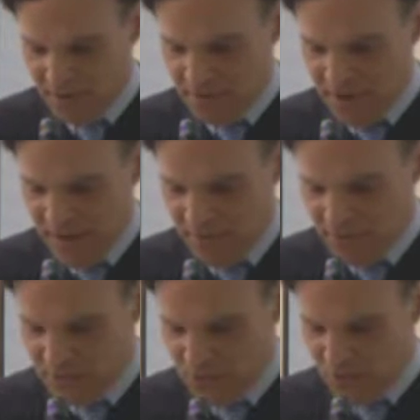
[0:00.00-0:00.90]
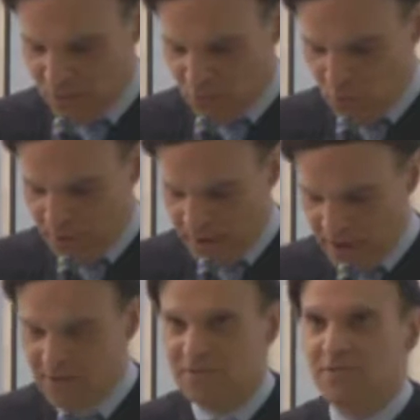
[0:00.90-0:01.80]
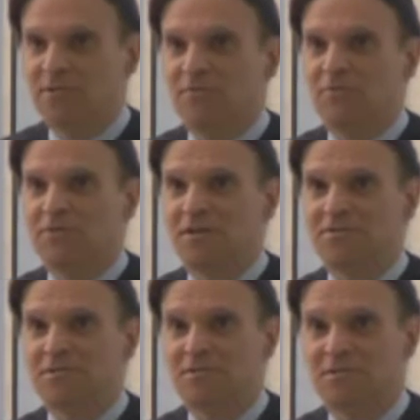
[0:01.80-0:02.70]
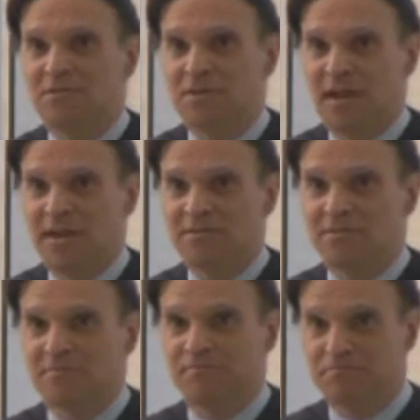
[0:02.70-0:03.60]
to name this new courthouse for Justice Jackson.